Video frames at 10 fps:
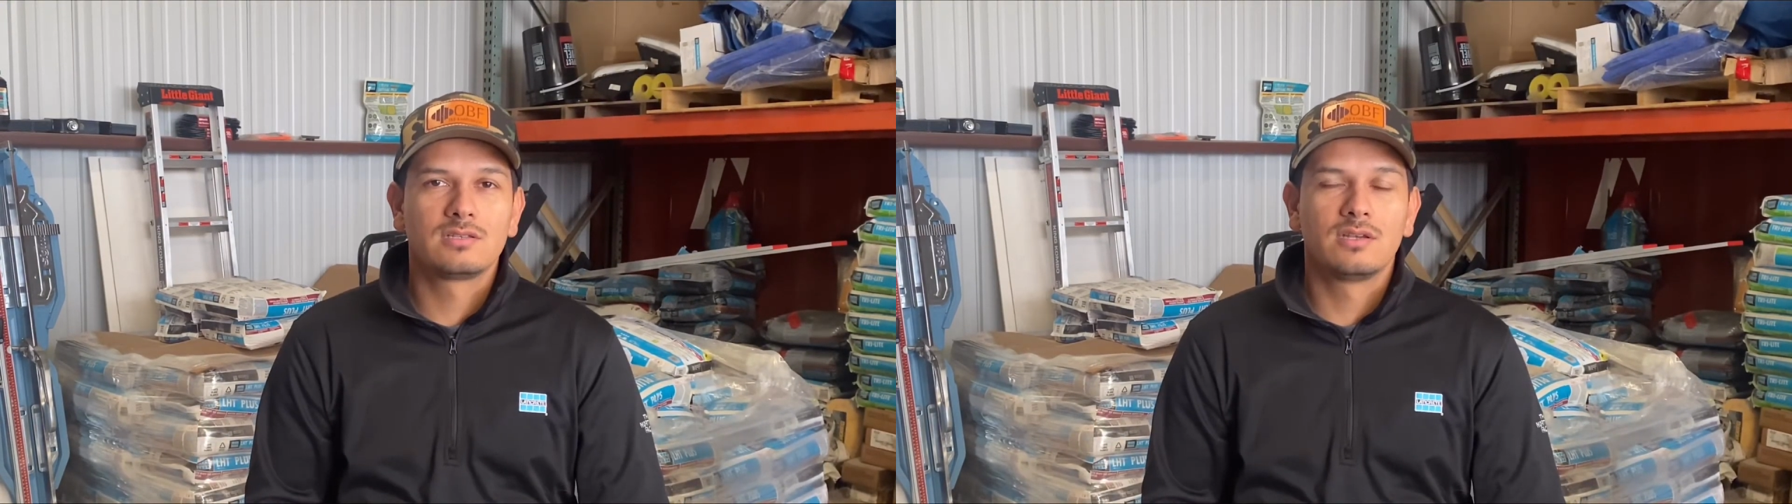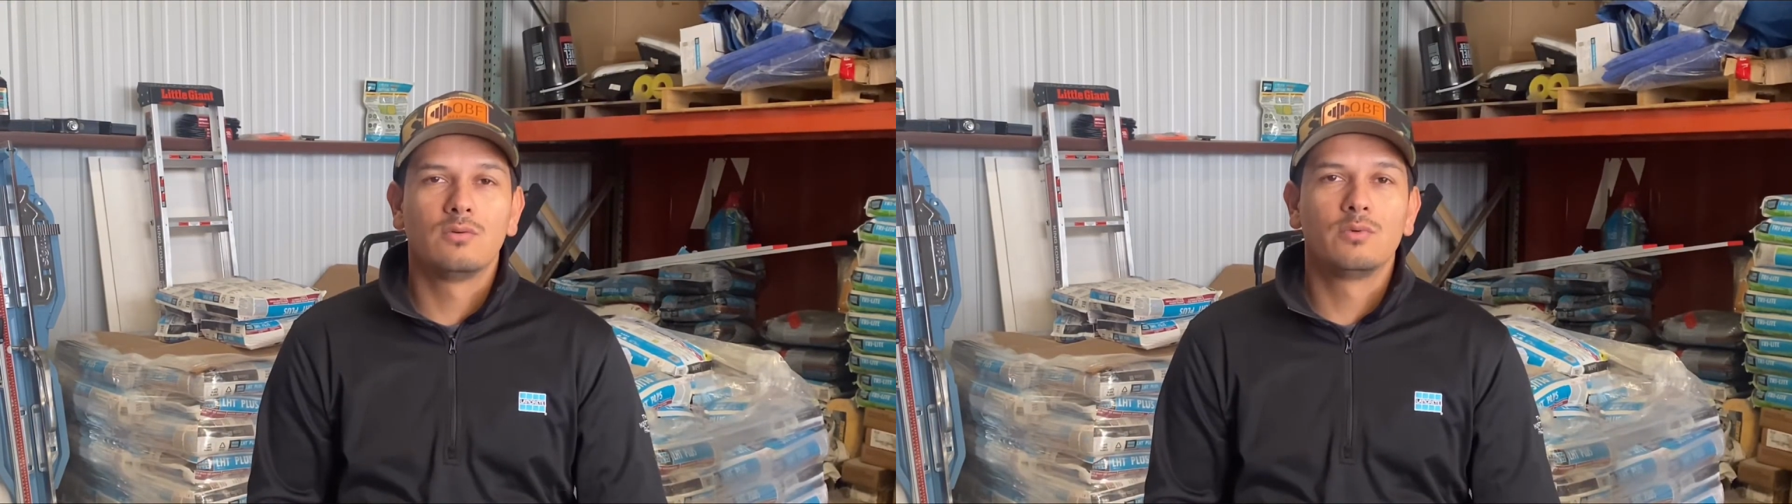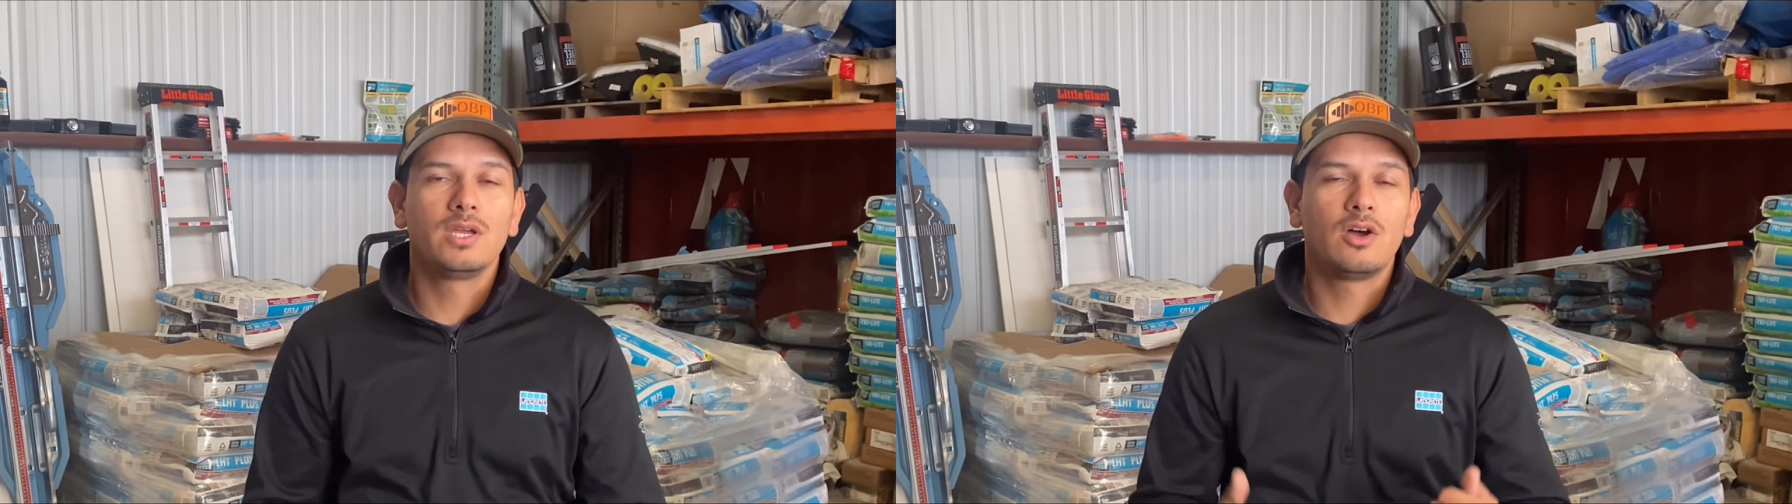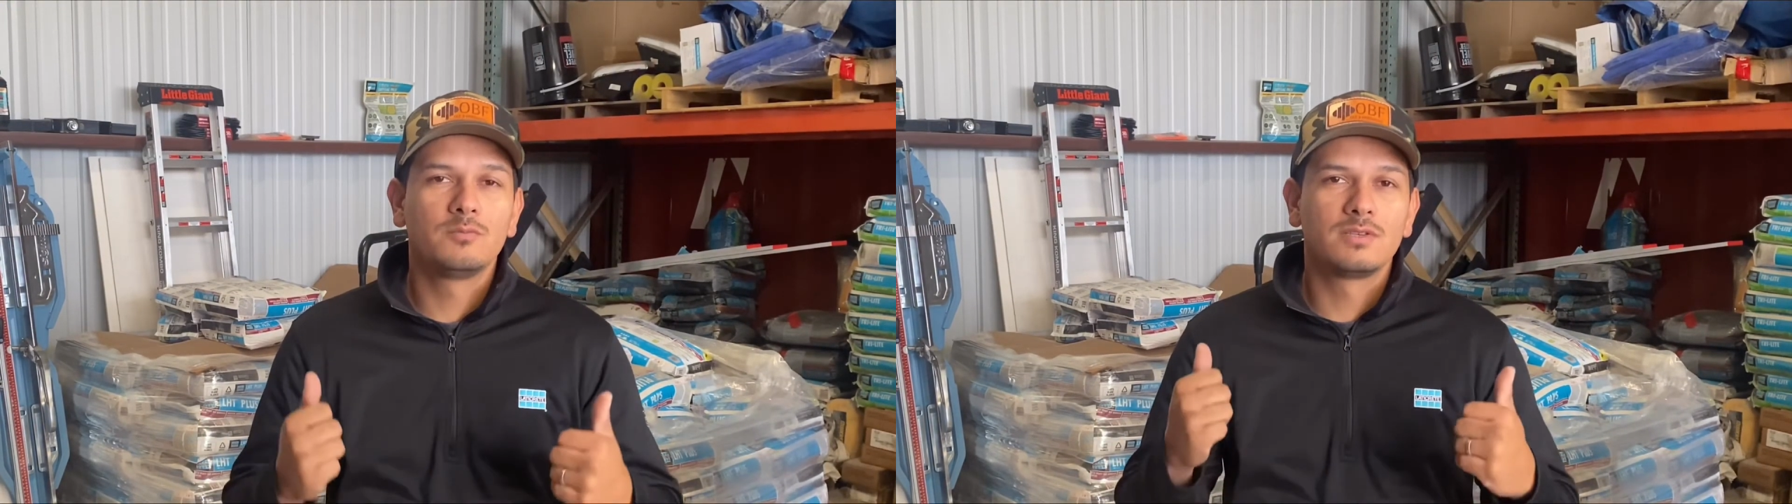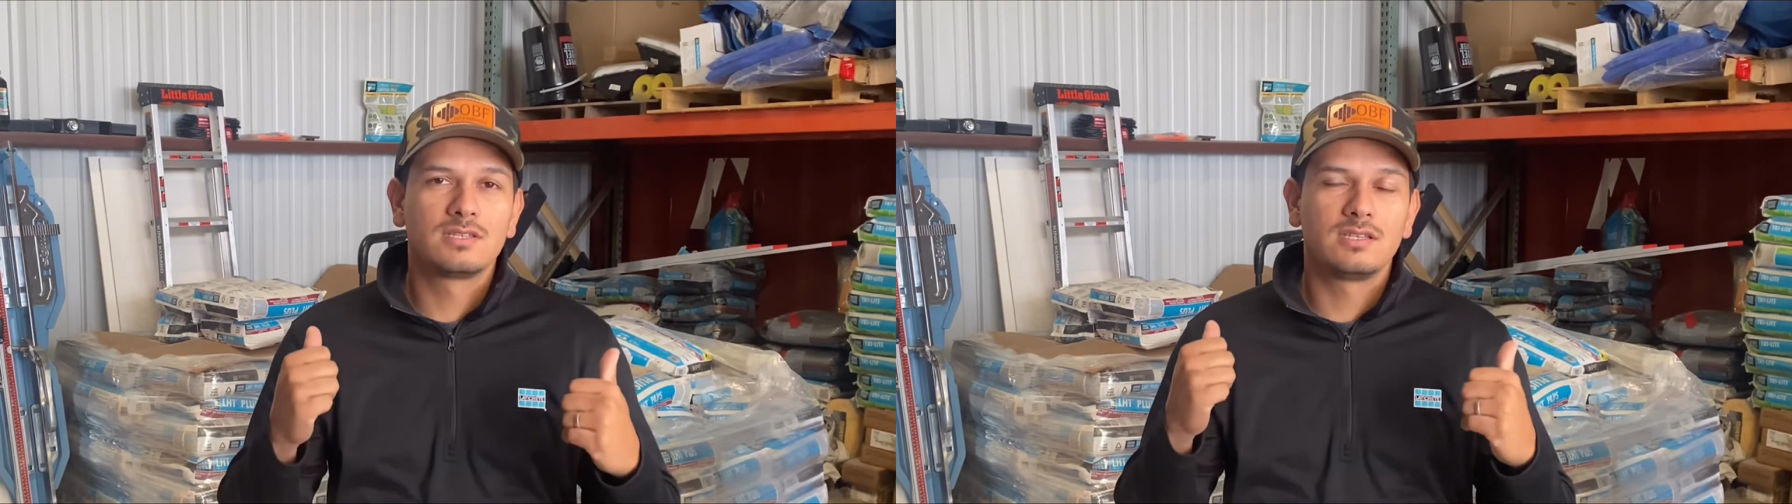So we
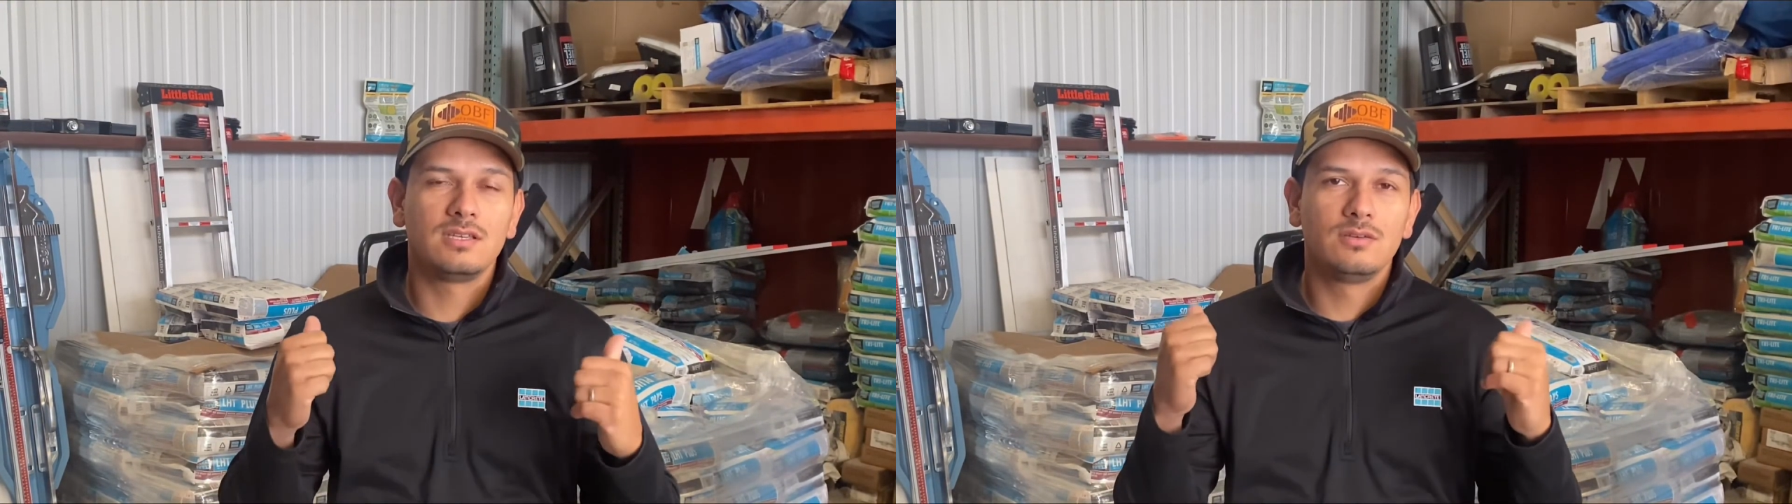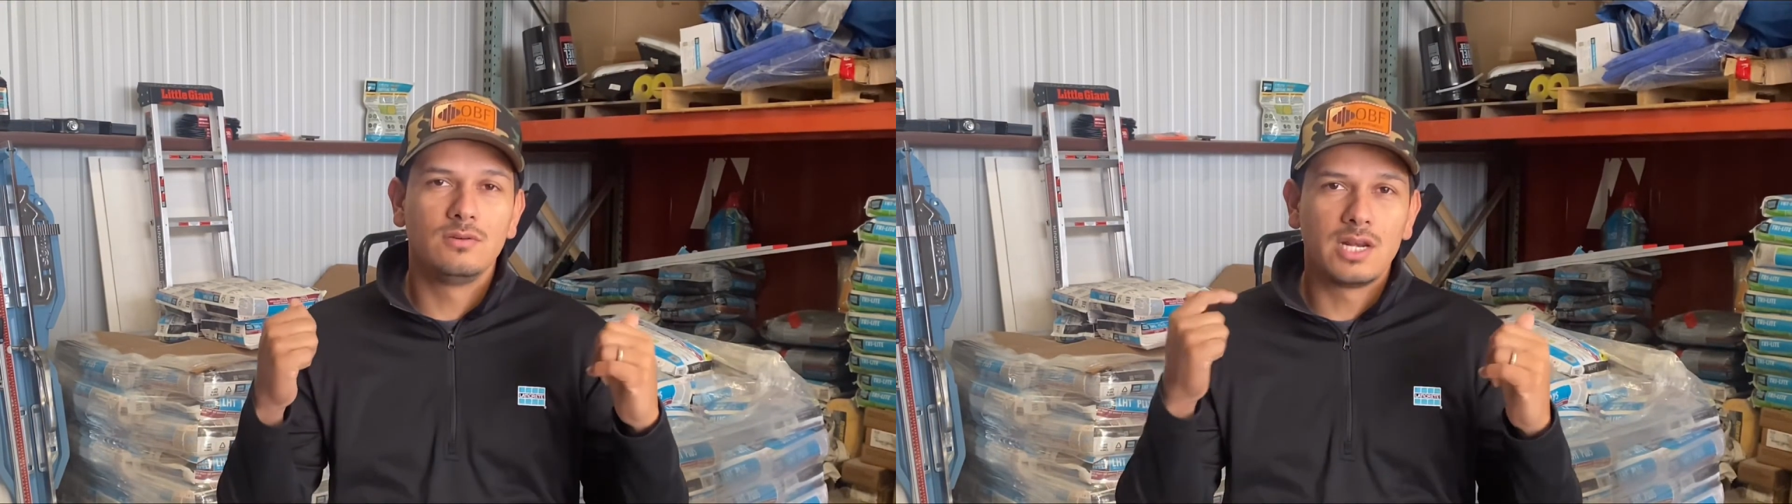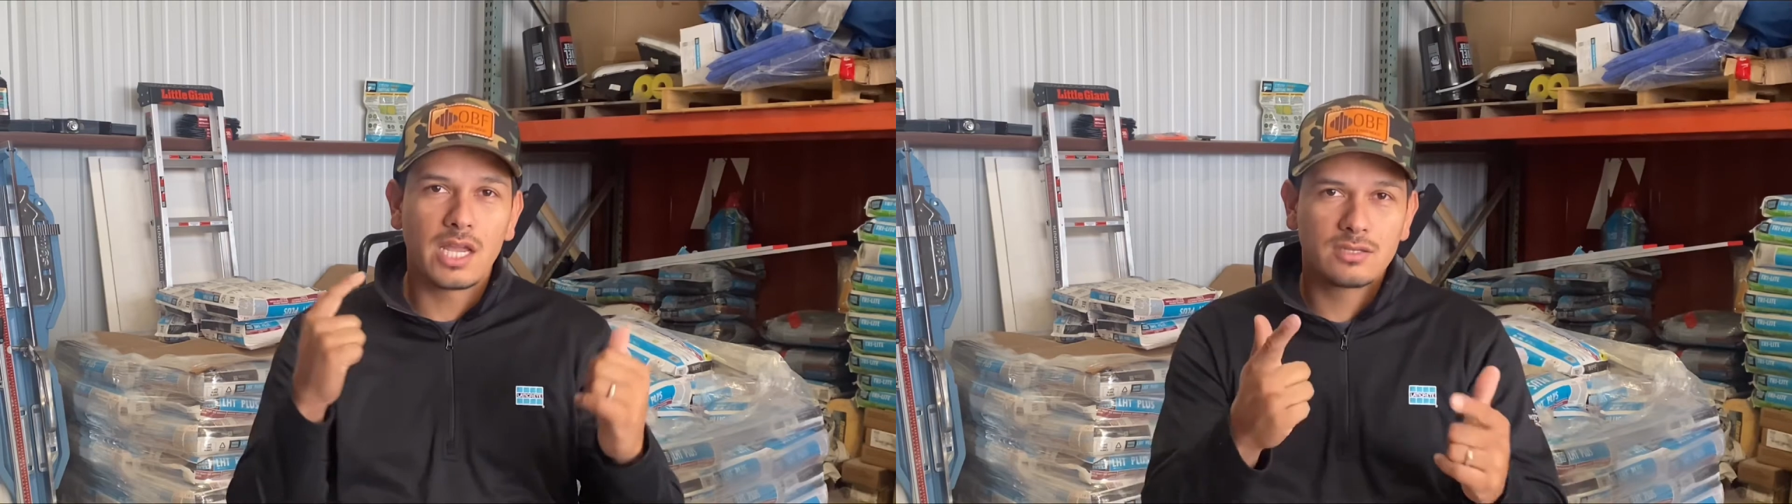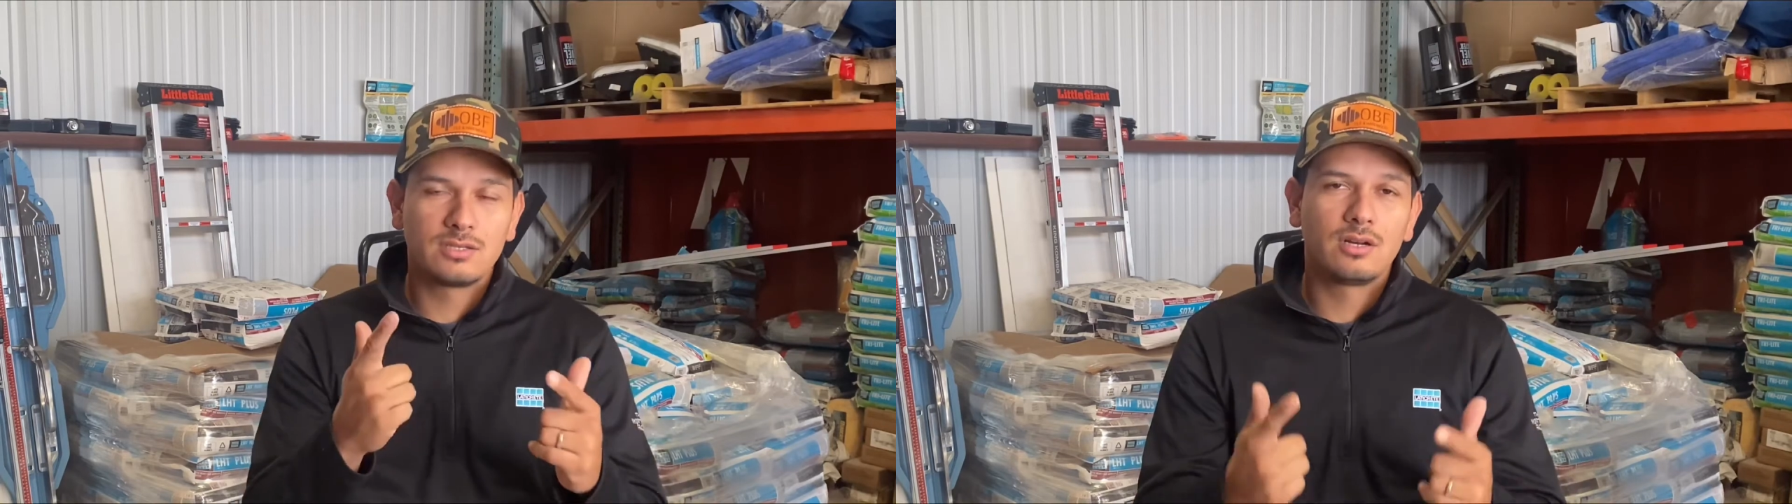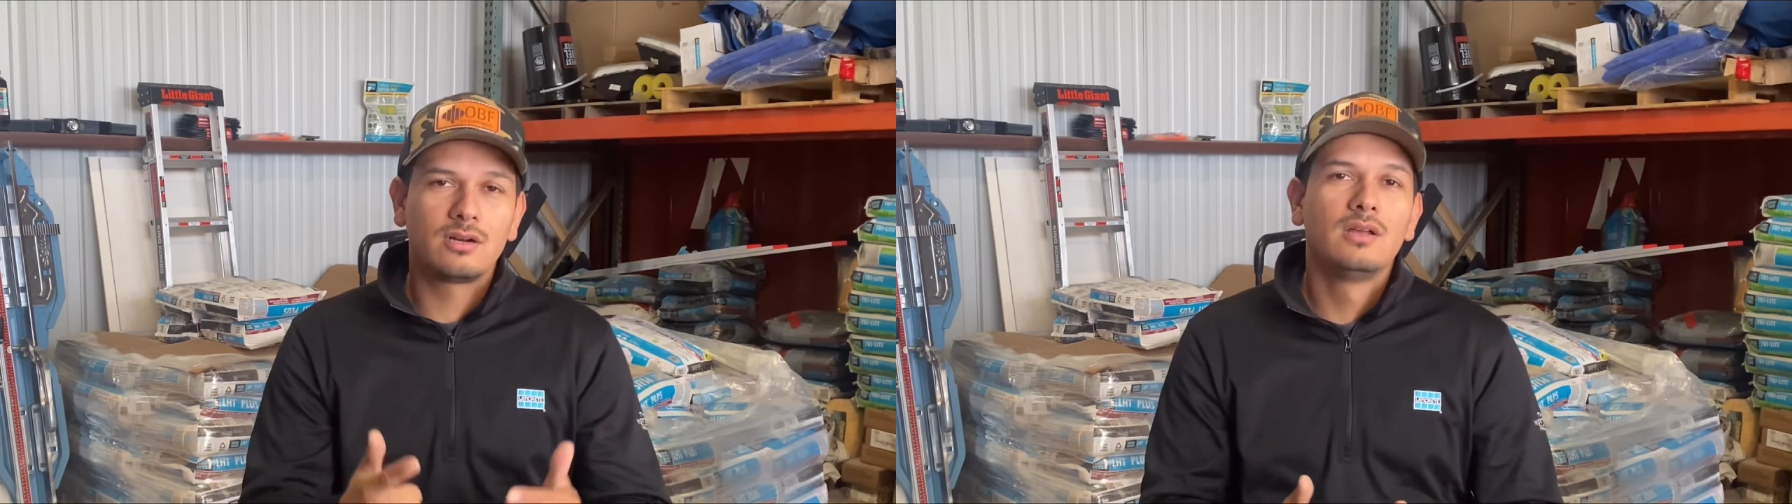hope to see you next
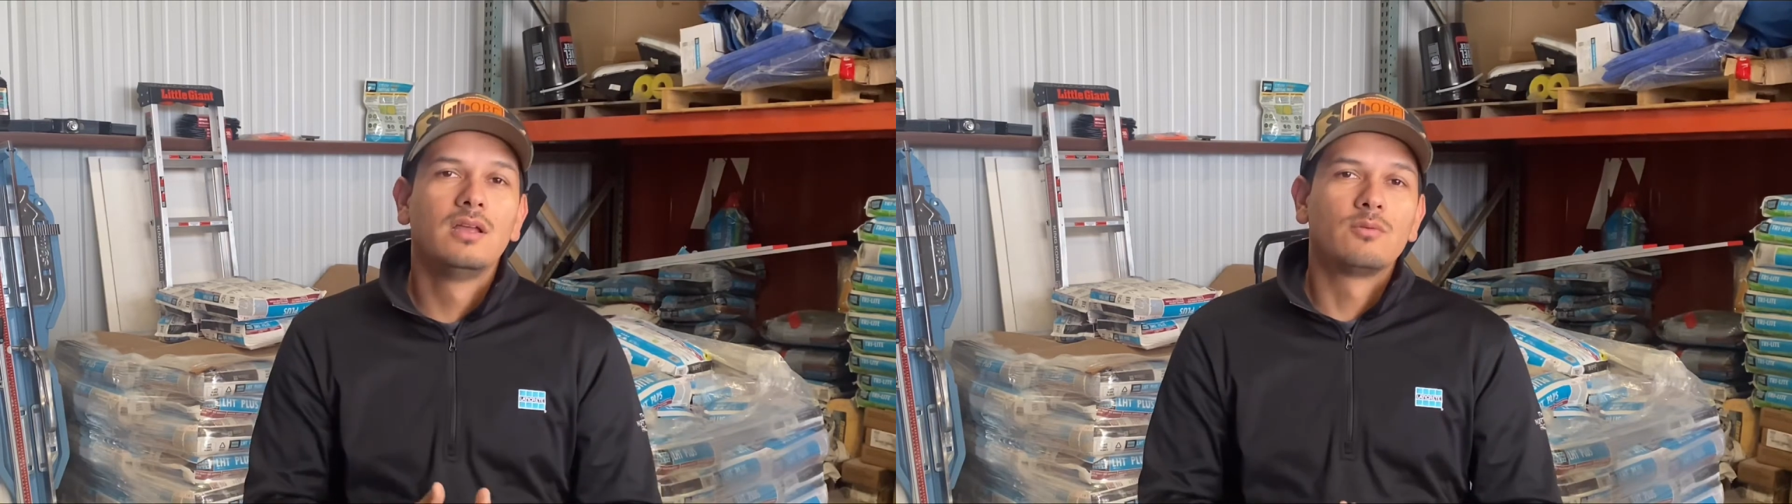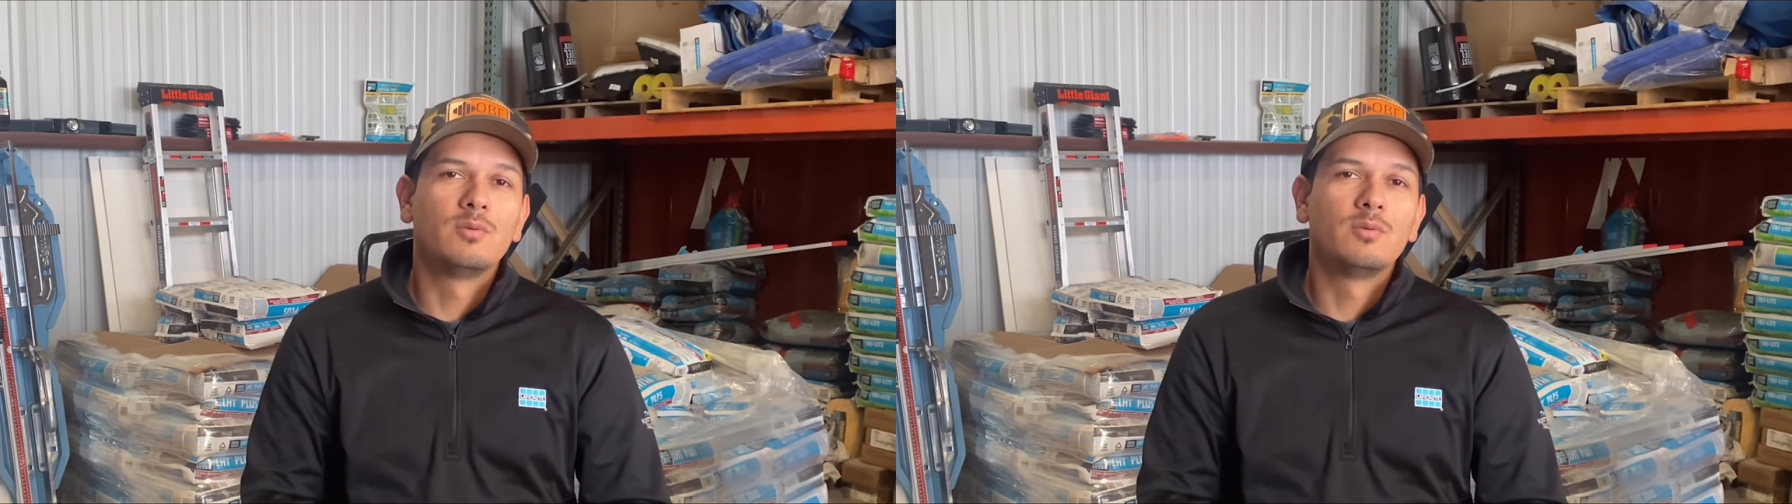year.